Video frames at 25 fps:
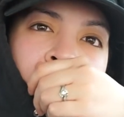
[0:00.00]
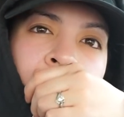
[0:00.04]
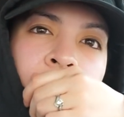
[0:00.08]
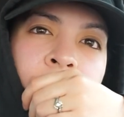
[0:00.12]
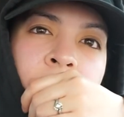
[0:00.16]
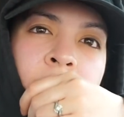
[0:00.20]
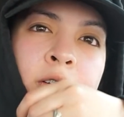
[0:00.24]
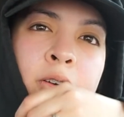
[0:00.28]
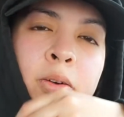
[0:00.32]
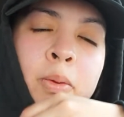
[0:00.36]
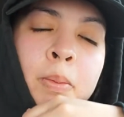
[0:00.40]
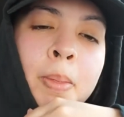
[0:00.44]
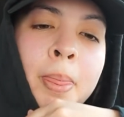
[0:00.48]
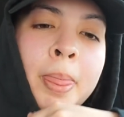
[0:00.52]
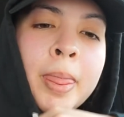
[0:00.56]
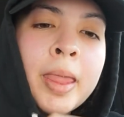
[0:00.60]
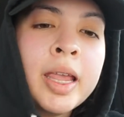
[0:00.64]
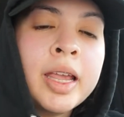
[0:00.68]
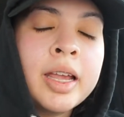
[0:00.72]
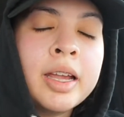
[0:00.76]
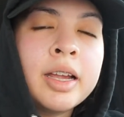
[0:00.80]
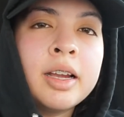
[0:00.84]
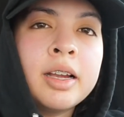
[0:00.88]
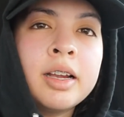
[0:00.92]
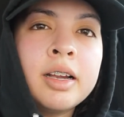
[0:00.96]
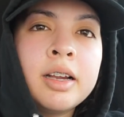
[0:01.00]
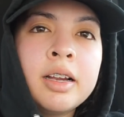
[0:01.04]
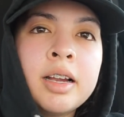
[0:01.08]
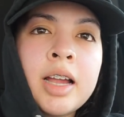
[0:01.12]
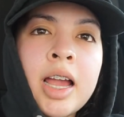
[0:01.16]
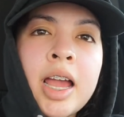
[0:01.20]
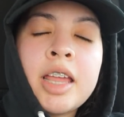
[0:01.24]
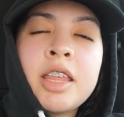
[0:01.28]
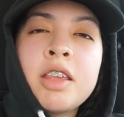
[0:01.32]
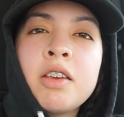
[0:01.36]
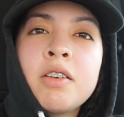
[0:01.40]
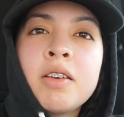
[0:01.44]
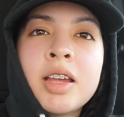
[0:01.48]
I don't know.
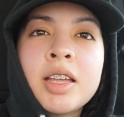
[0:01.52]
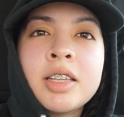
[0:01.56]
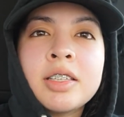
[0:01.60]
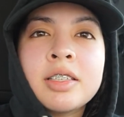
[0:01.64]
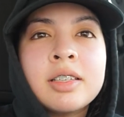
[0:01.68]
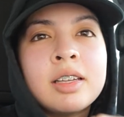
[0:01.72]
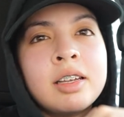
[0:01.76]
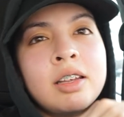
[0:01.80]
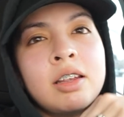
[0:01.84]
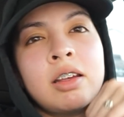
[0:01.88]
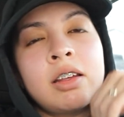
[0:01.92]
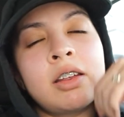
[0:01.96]
And you guys